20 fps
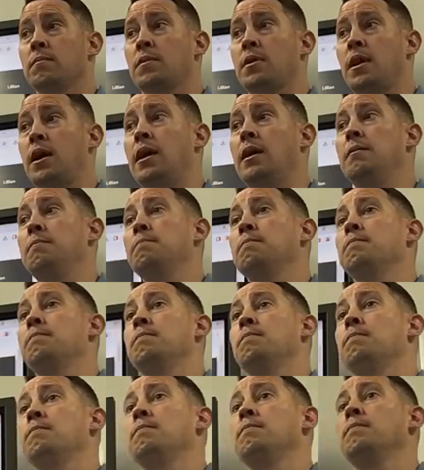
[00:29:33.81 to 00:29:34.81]
Okay?
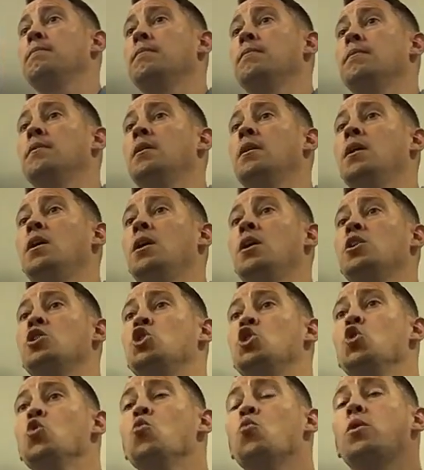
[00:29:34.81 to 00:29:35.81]

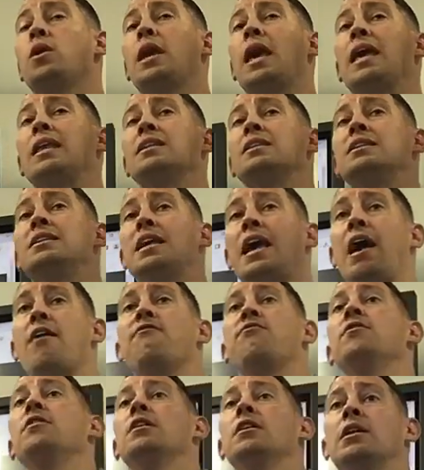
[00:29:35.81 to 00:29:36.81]
You can
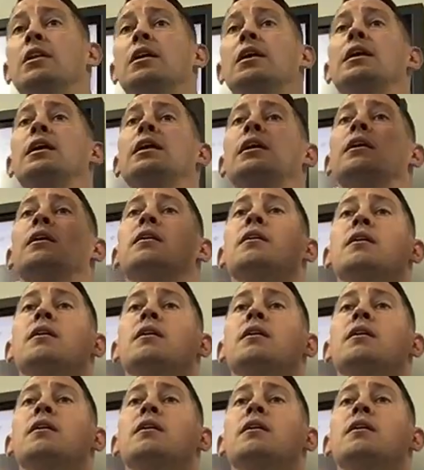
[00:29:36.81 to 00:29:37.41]
definitely